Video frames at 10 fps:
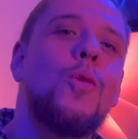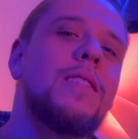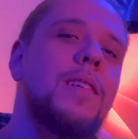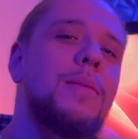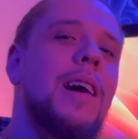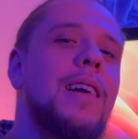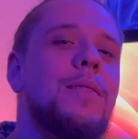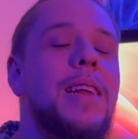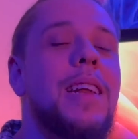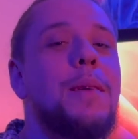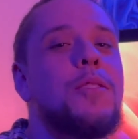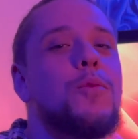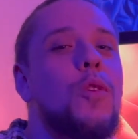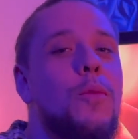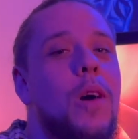What's up, guys? My name is
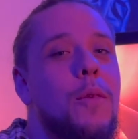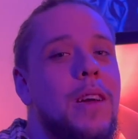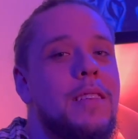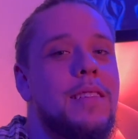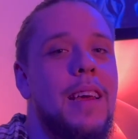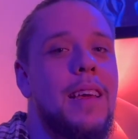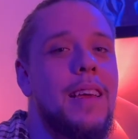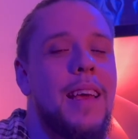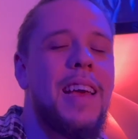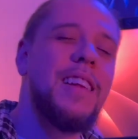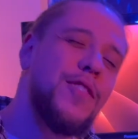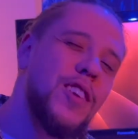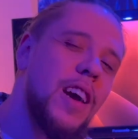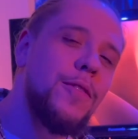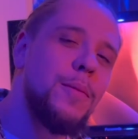Worldwide Wednesday, and if you're
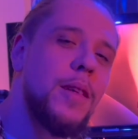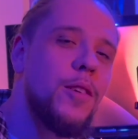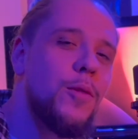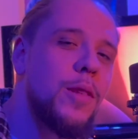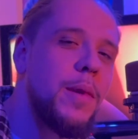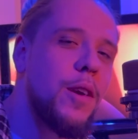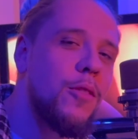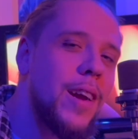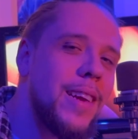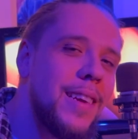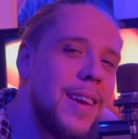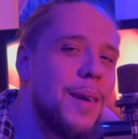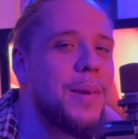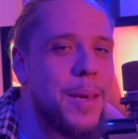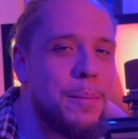not familiar with me already,
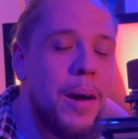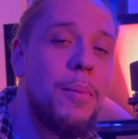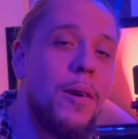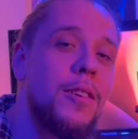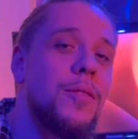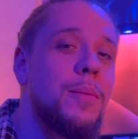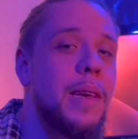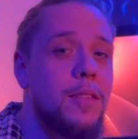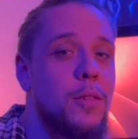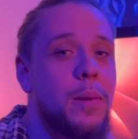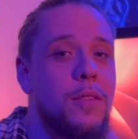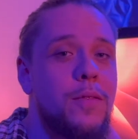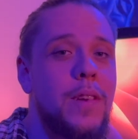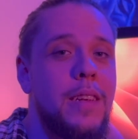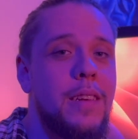I'm a hip-hop artist from Lancaster,
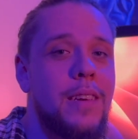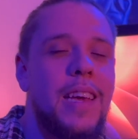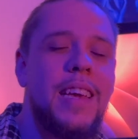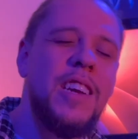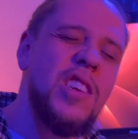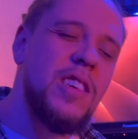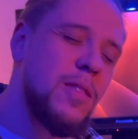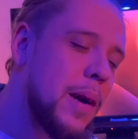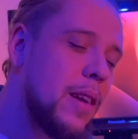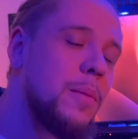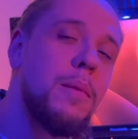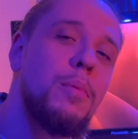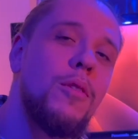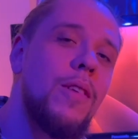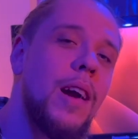Pennsylvania, here to inspire the
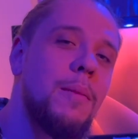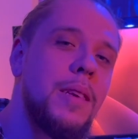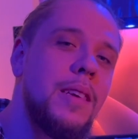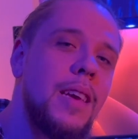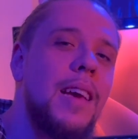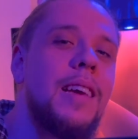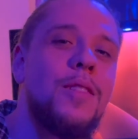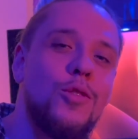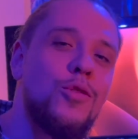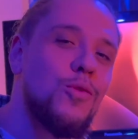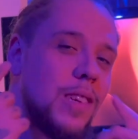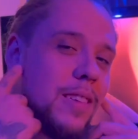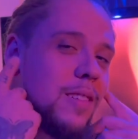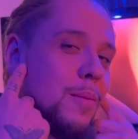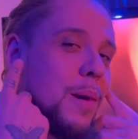people around me and those who
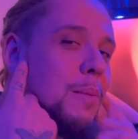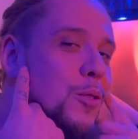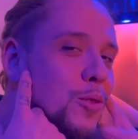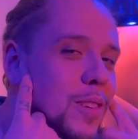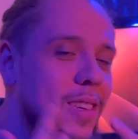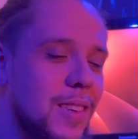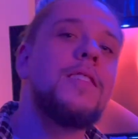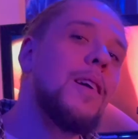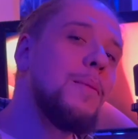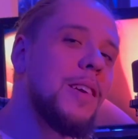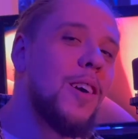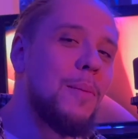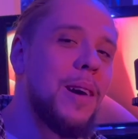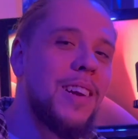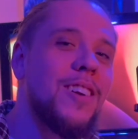listen to my music. Some of
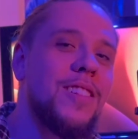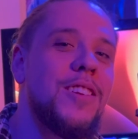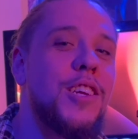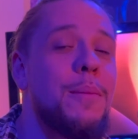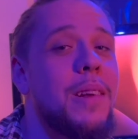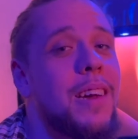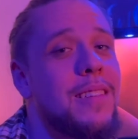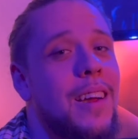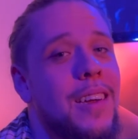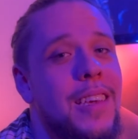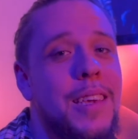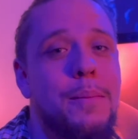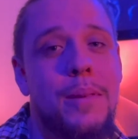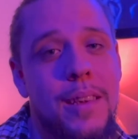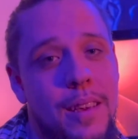y'all might have heard the Gemini Saga
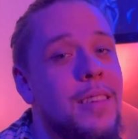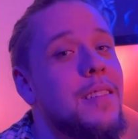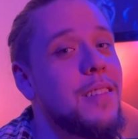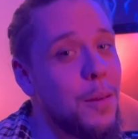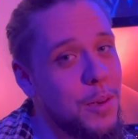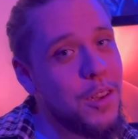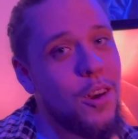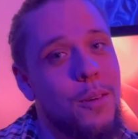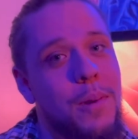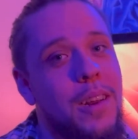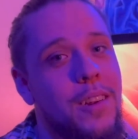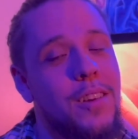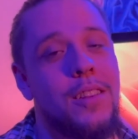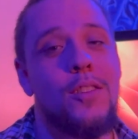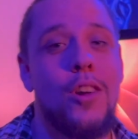EP. Some of y'all might have
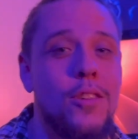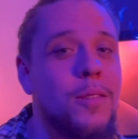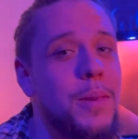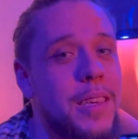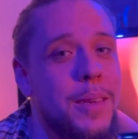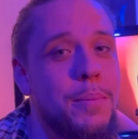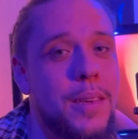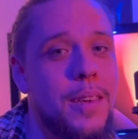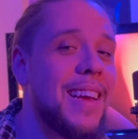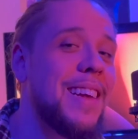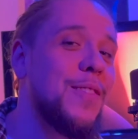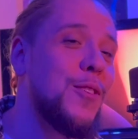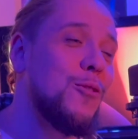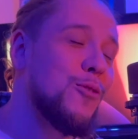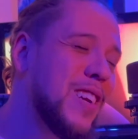heard the Talk To Me EP. And if
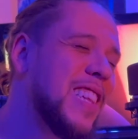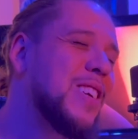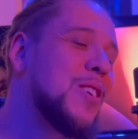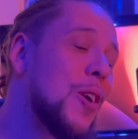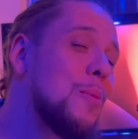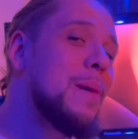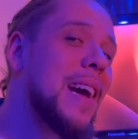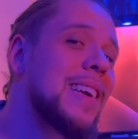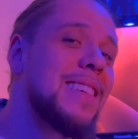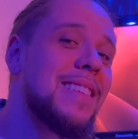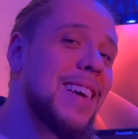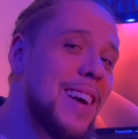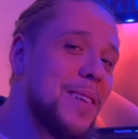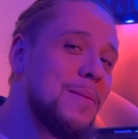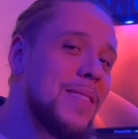you really go back in
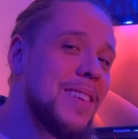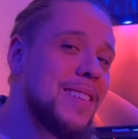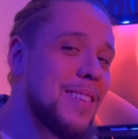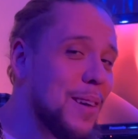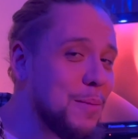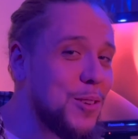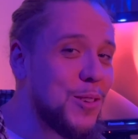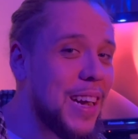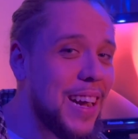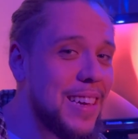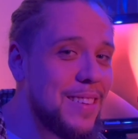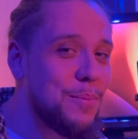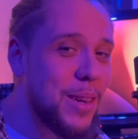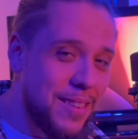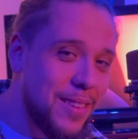time, some of you
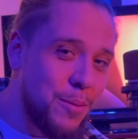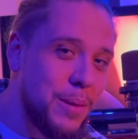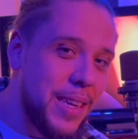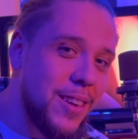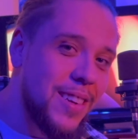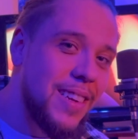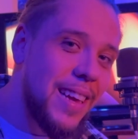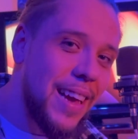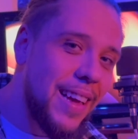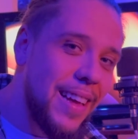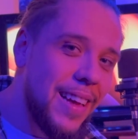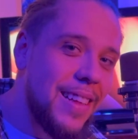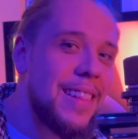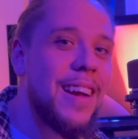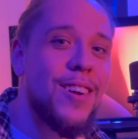guys might still be here today
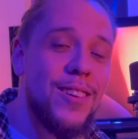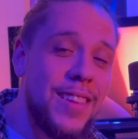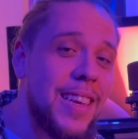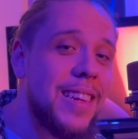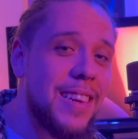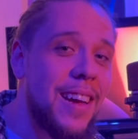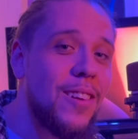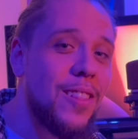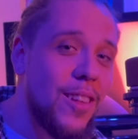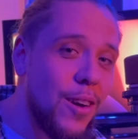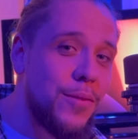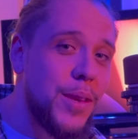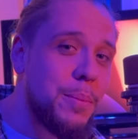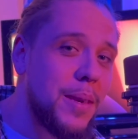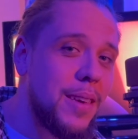that heard the In and Out of Love
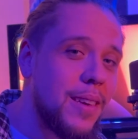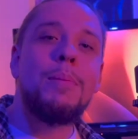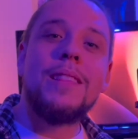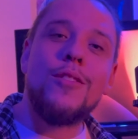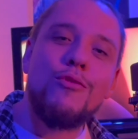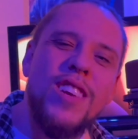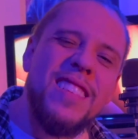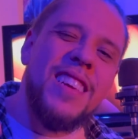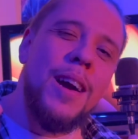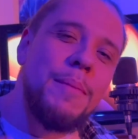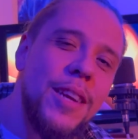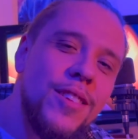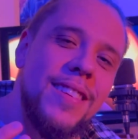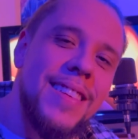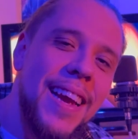EP. But the reason I'm
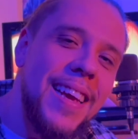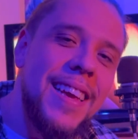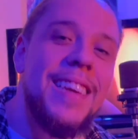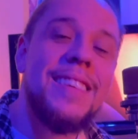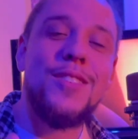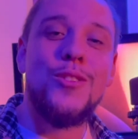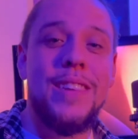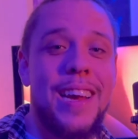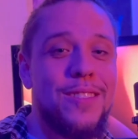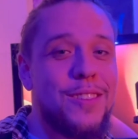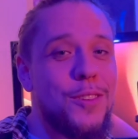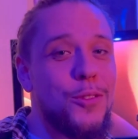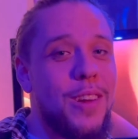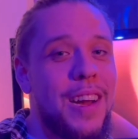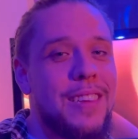here today is to announce to
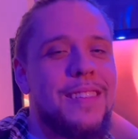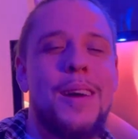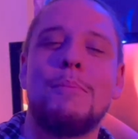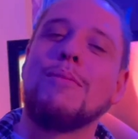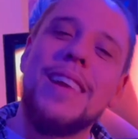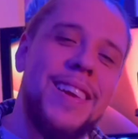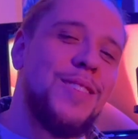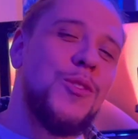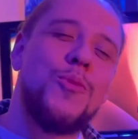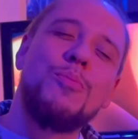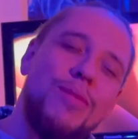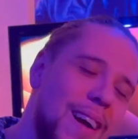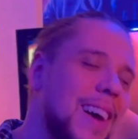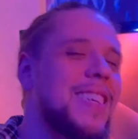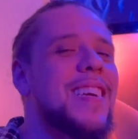you guys a brand new
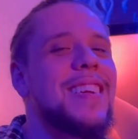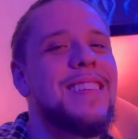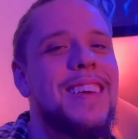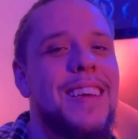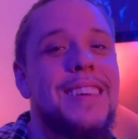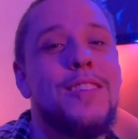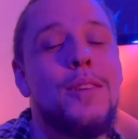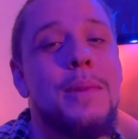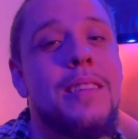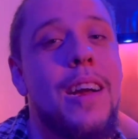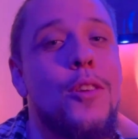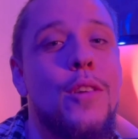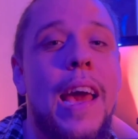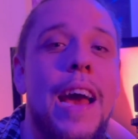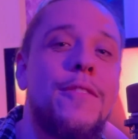project. It's gonna be
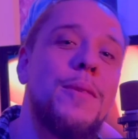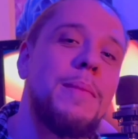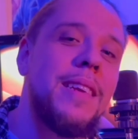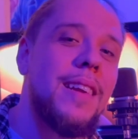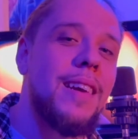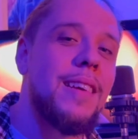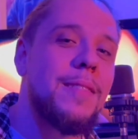titled After Midnight.